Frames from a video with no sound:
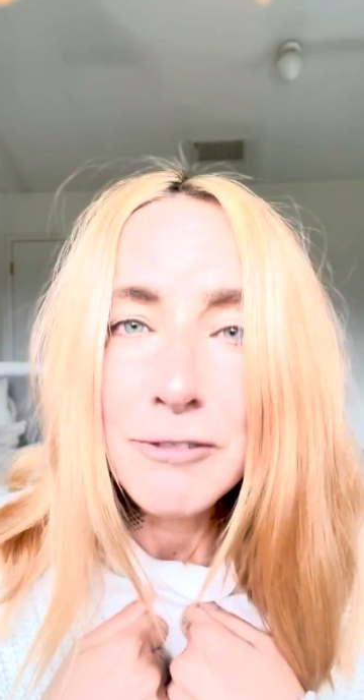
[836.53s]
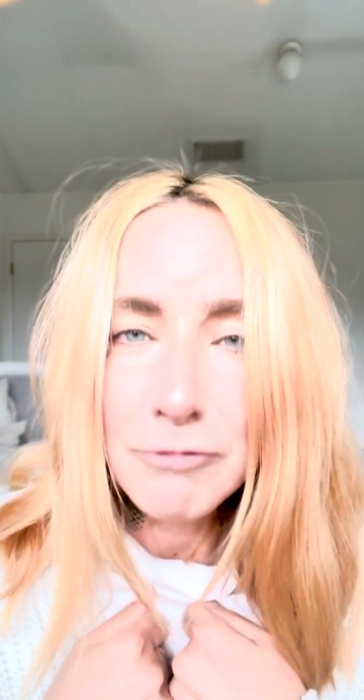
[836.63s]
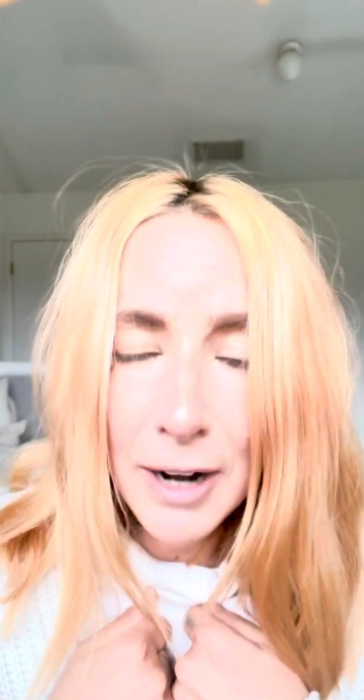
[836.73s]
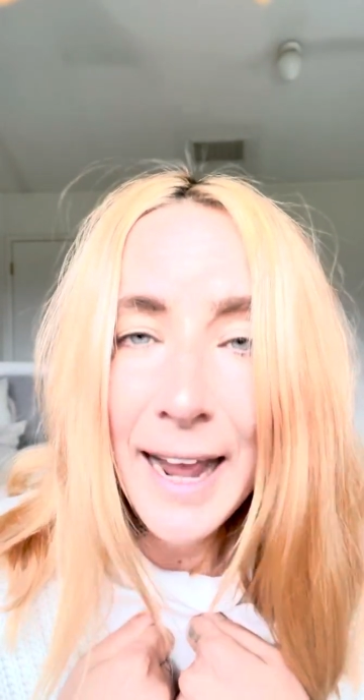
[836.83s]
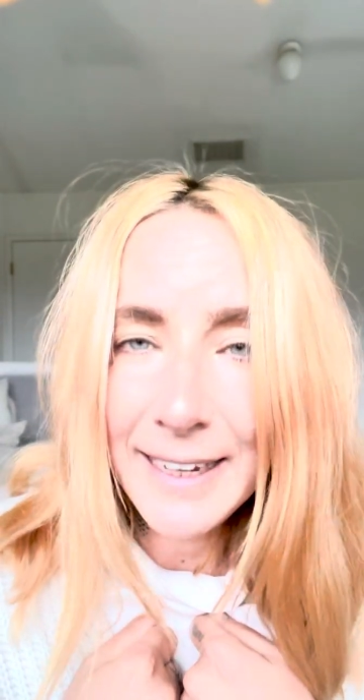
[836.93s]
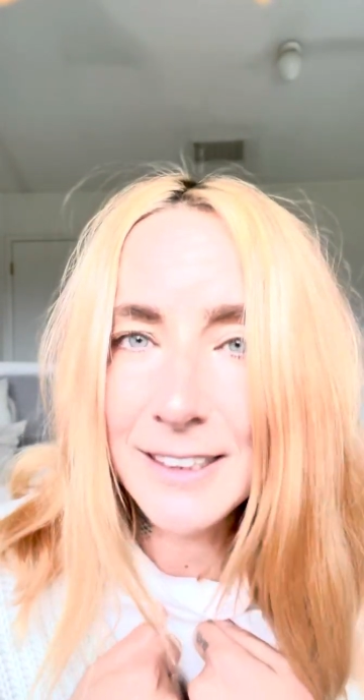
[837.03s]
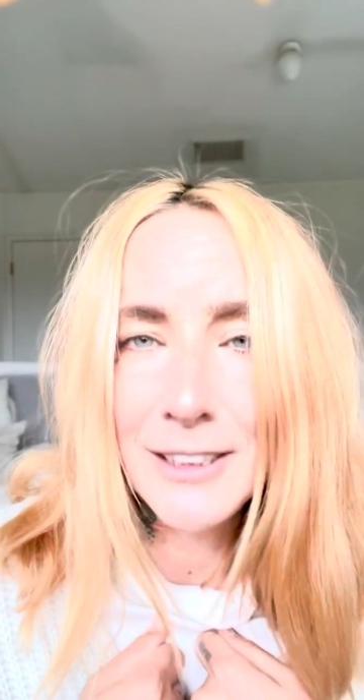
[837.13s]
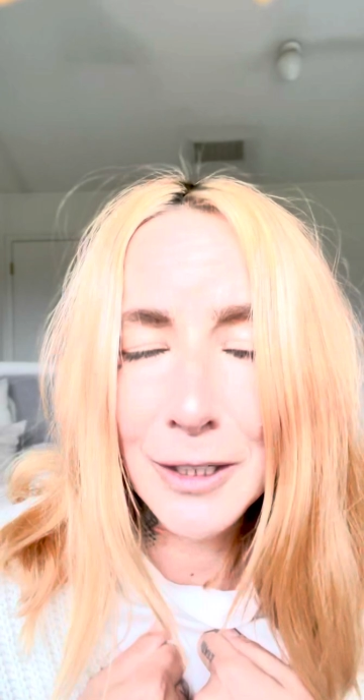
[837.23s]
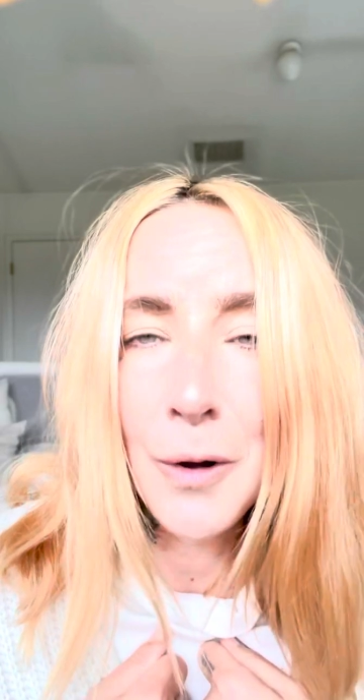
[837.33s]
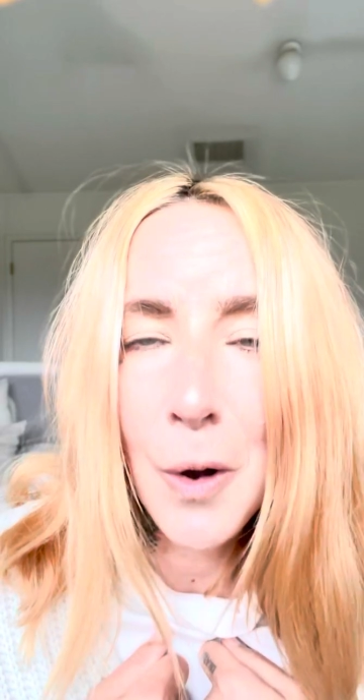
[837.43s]
write
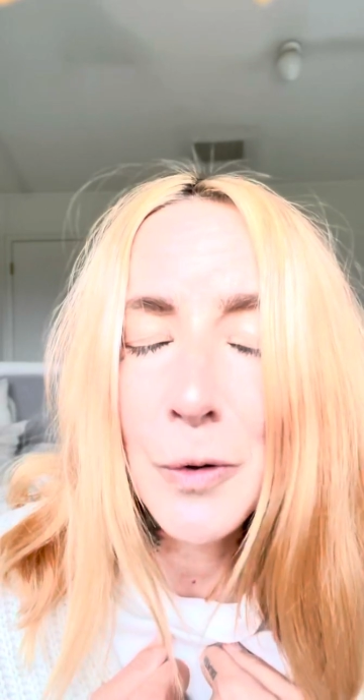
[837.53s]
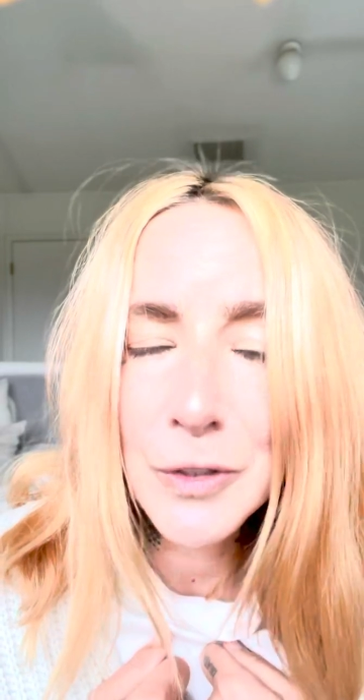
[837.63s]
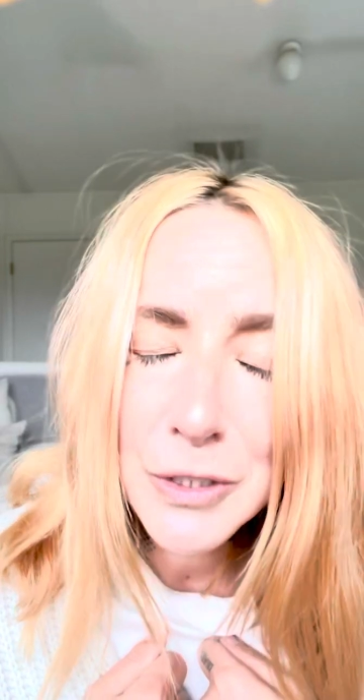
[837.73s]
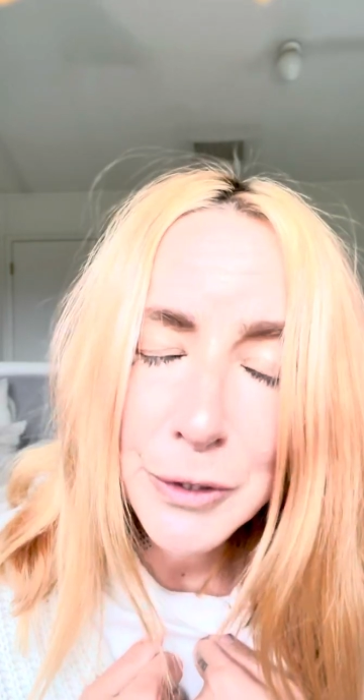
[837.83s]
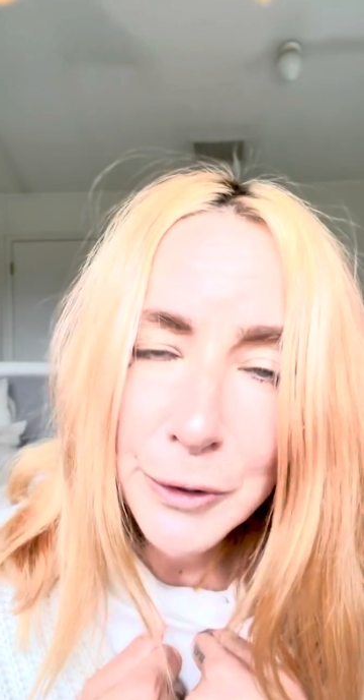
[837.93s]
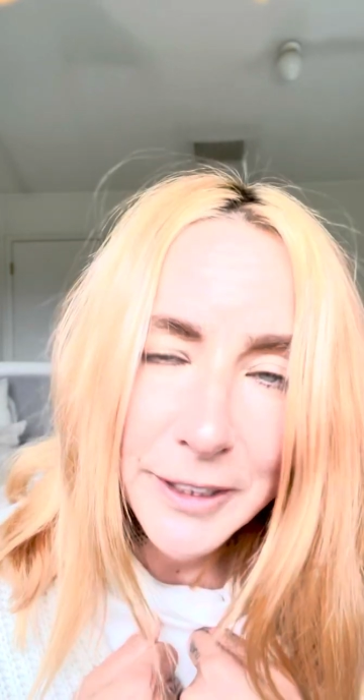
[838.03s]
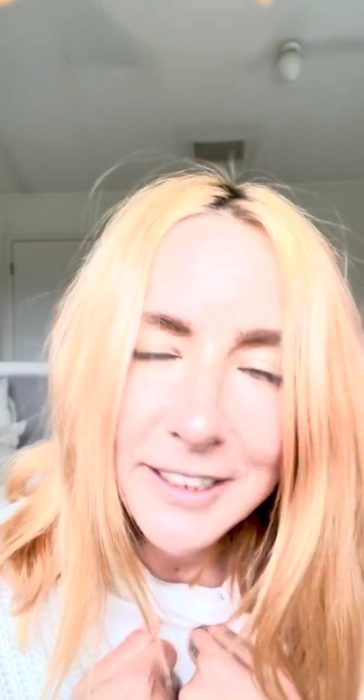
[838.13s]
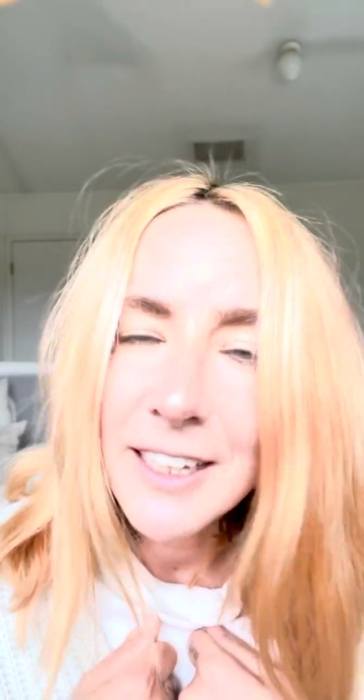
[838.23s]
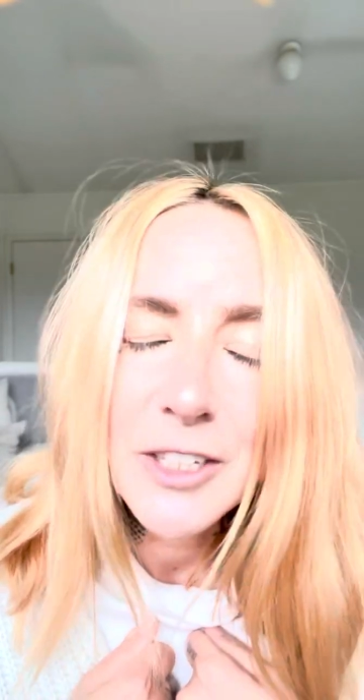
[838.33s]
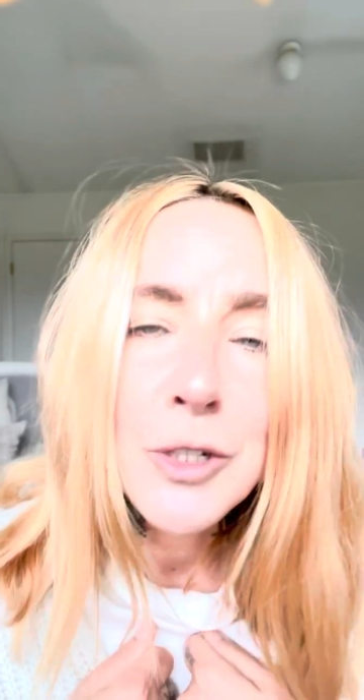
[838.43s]
your own story
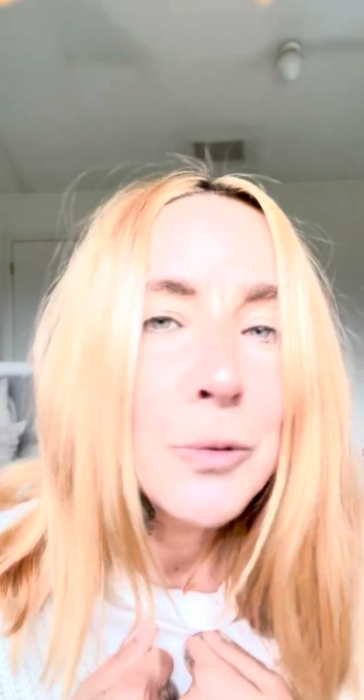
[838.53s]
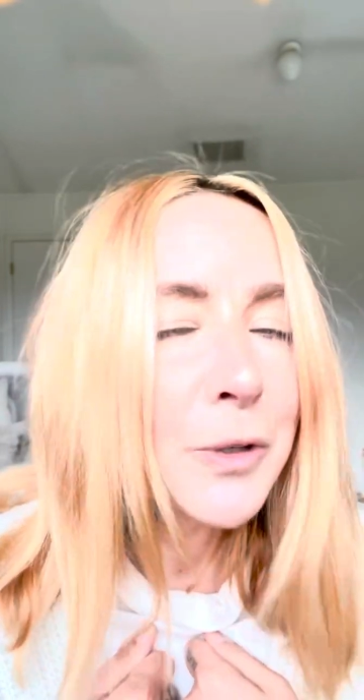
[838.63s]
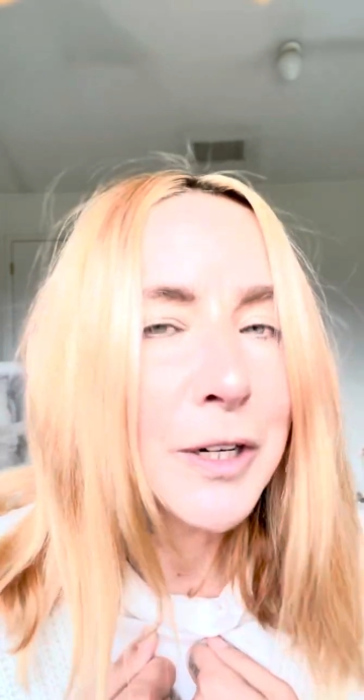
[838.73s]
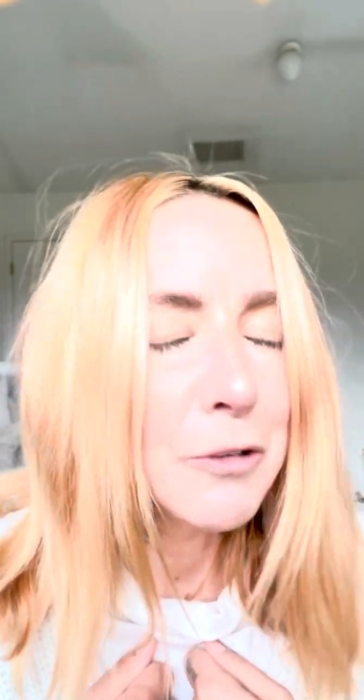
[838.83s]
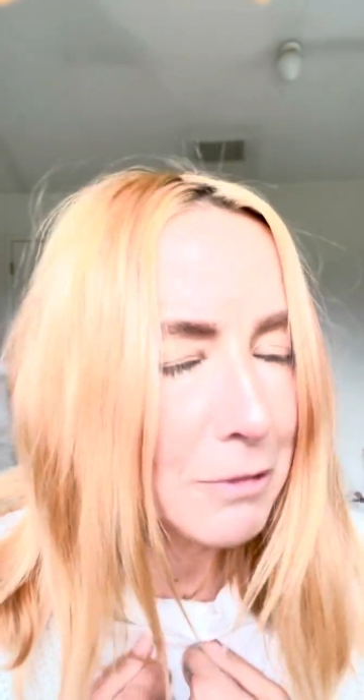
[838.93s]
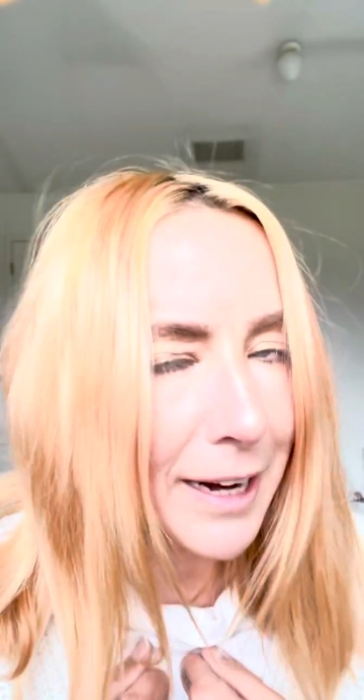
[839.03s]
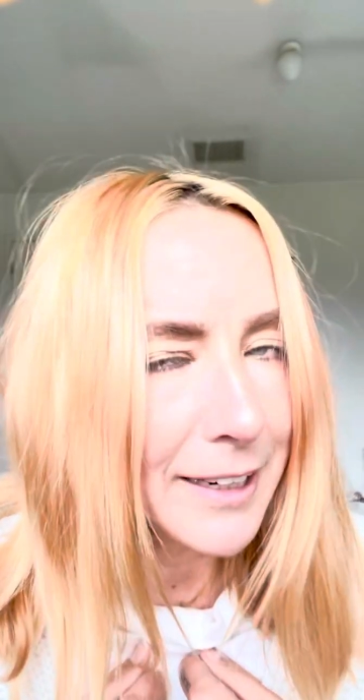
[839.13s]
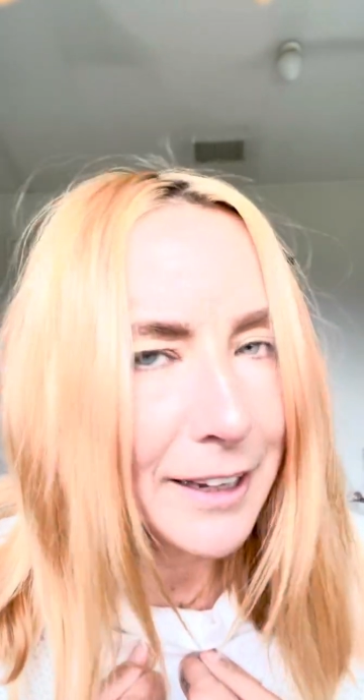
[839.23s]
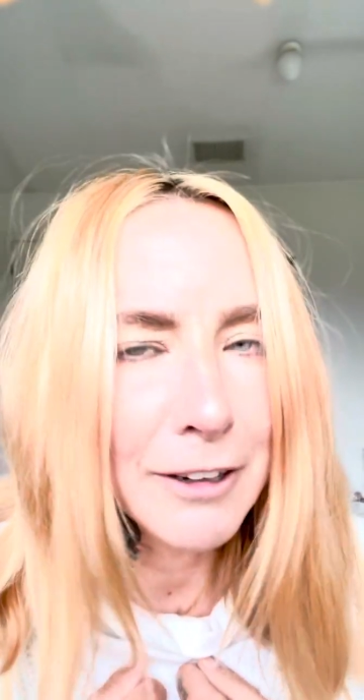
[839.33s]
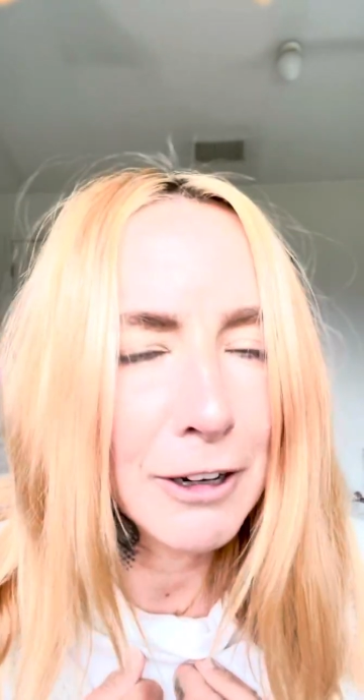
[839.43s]
that you want to write
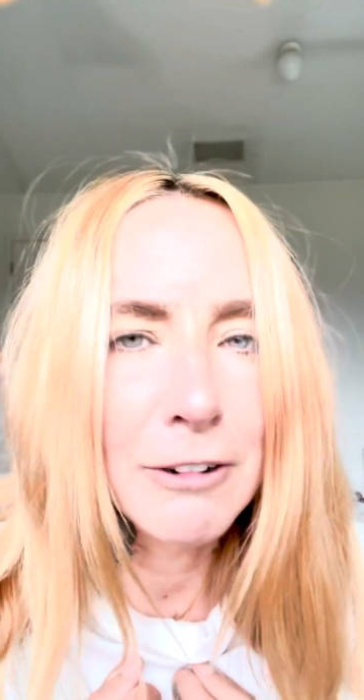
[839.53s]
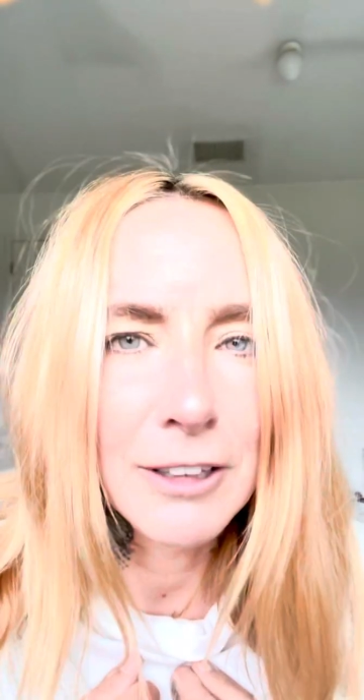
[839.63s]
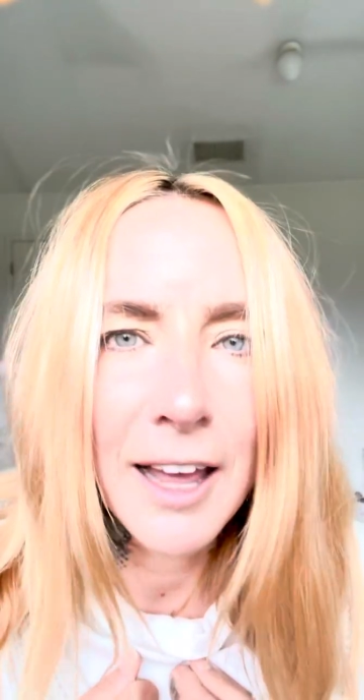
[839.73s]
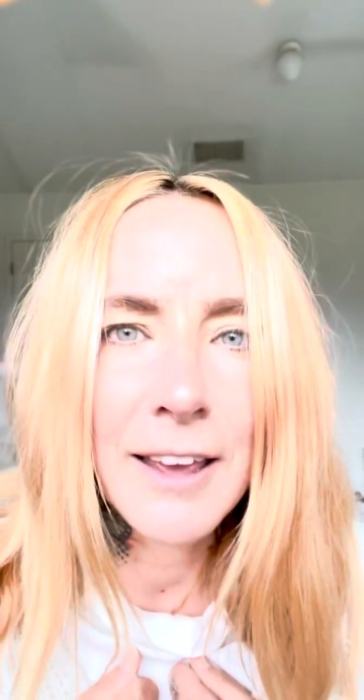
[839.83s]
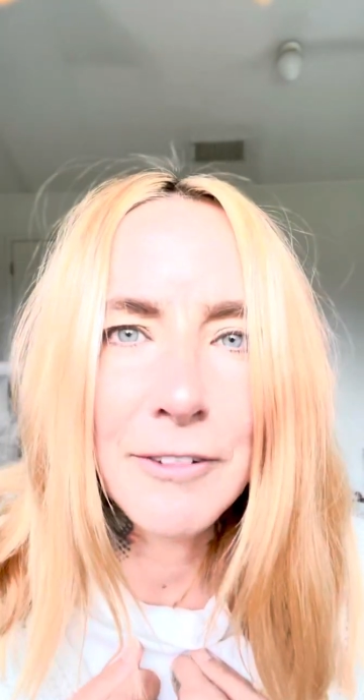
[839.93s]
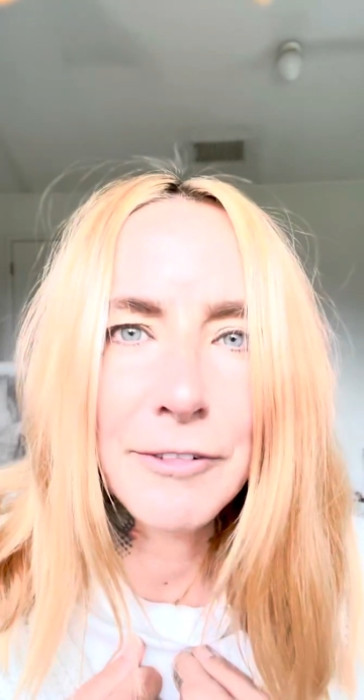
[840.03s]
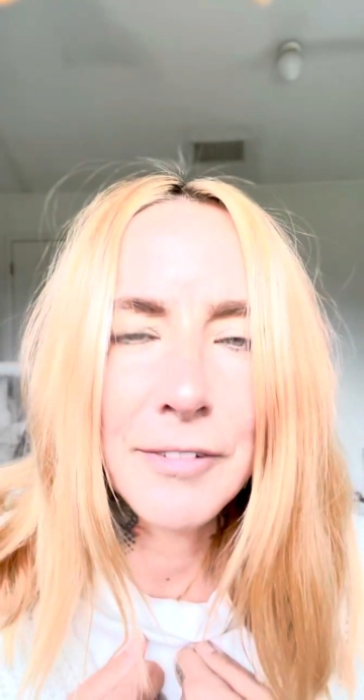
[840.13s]
in your life.